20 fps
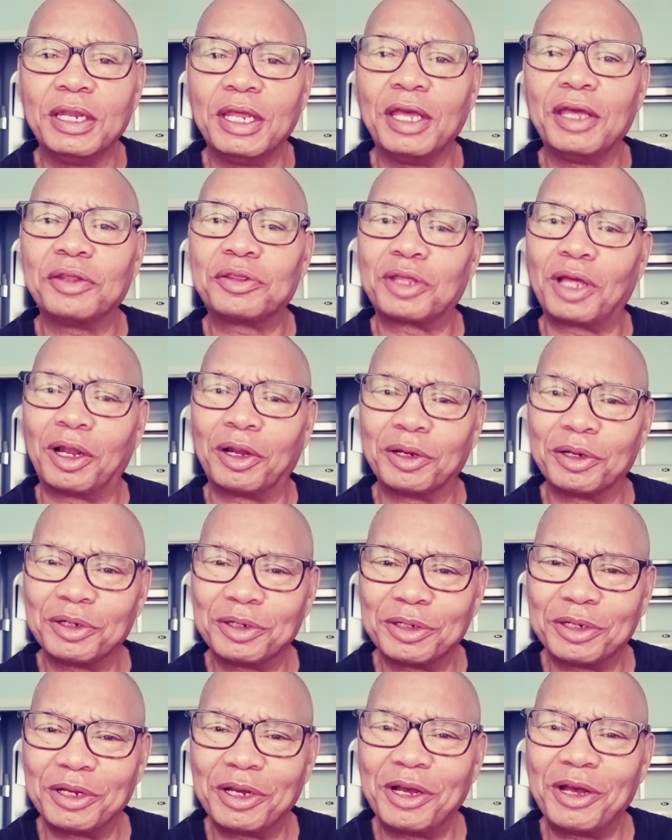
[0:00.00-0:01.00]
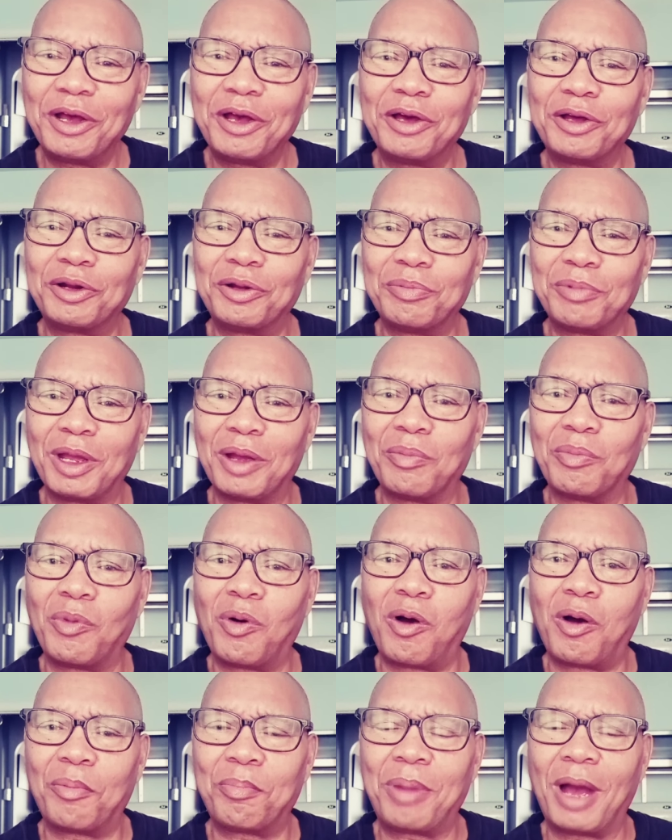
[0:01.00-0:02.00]
needs a little bit
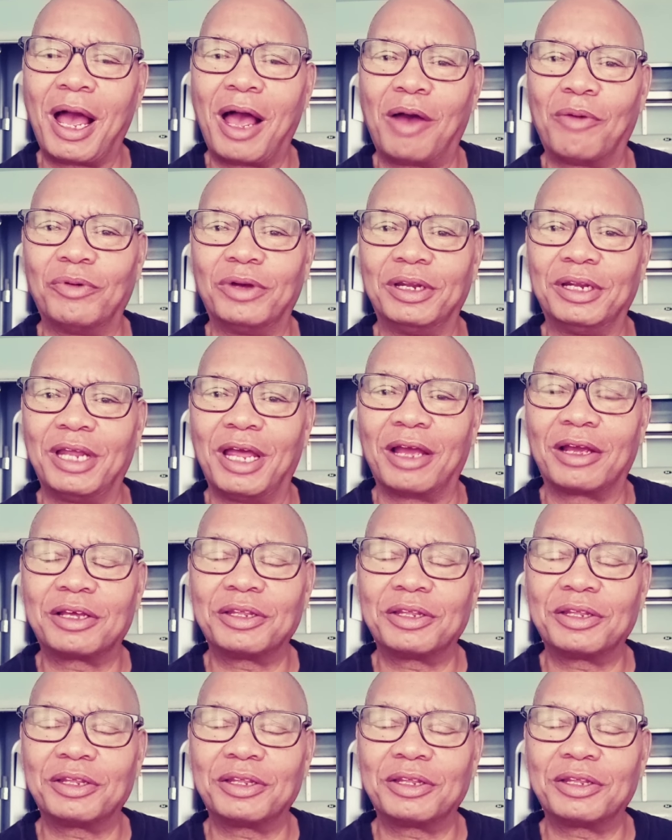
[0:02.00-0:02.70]
more power in there.